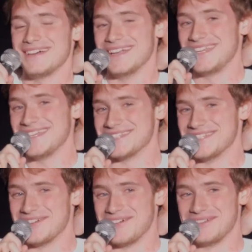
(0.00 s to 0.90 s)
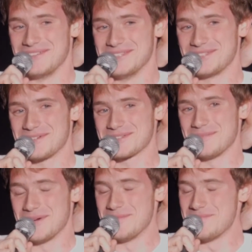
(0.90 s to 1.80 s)
And he doesn't know I do these jokes
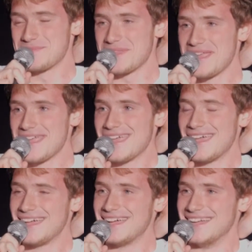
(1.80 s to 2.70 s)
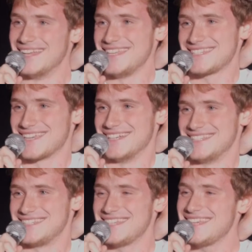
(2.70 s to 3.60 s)
about him. And he's going to
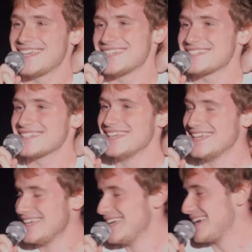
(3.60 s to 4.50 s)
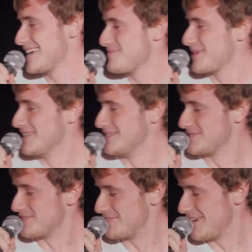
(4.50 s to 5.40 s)
see this, and I'm going to
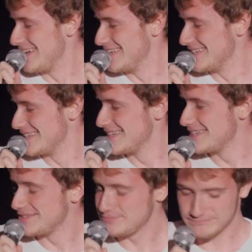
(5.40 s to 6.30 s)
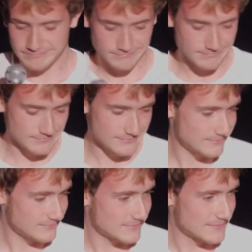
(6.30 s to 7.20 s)
lose a friend.
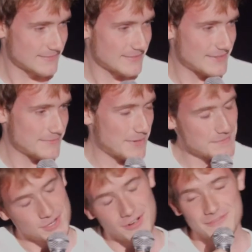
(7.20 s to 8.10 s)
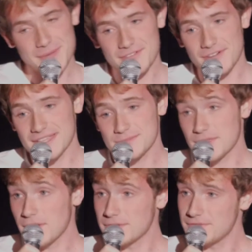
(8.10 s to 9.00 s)
But I'm sure I've made friends
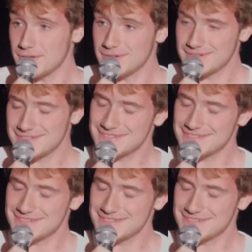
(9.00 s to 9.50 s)
with all of you.